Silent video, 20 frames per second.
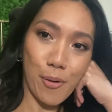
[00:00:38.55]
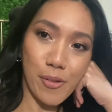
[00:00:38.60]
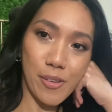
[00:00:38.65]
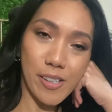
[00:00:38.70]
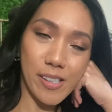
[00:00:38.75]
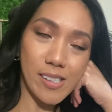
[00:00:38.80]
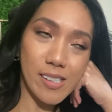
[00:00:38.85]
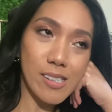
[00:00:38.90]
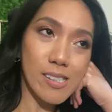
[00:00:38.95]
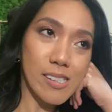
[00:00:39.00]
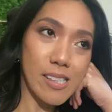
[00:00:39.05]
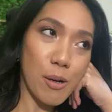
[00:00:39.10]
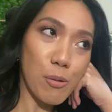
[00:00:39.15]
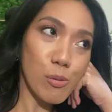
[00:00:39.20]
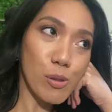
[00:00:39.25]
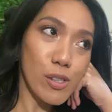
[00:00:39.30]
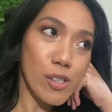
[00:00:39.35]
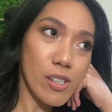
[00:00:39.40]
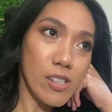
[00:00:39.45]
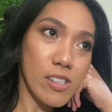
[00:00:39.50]
there
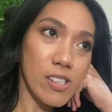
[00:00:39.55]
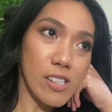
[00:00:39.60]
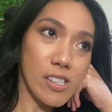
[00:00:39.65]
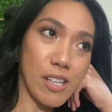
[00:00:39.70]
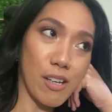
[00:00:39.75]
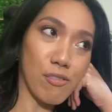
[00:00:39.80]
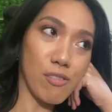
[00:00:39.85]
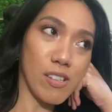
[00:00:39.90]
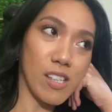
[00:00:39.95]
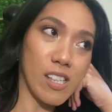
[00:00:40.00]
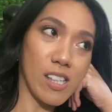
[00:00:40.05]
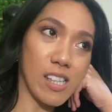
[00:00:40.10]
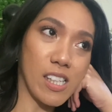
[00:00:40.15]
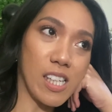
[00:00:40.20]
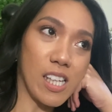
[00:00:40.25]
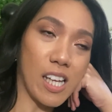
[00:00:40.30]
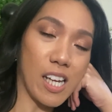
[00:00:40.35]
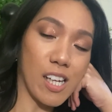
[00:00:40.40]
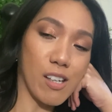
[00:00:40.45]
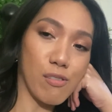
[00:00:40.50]
were
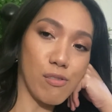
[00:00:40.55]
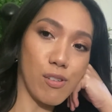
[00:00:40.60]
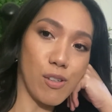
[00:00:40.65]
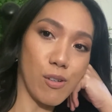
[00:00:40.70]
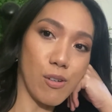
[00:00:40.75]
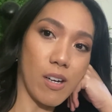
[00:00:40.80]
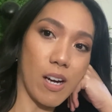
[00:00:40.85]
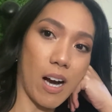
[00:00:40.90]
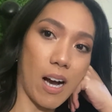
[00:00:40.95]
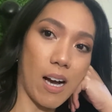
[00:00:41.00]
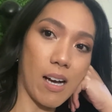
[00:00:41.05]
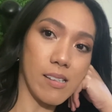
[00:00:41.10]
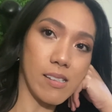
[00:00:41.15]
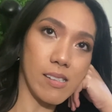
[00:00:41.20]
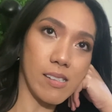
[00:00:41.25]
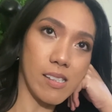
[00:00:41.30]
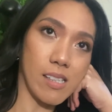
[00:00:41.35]
definitely like a few cars